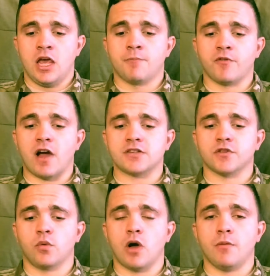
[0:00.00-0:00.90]
it provides
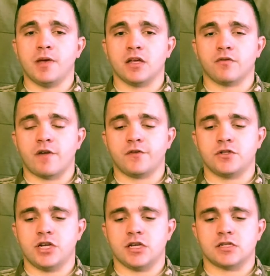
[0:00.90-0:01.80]
for the well-being of
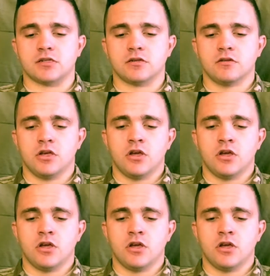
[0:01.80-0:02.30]
refugees.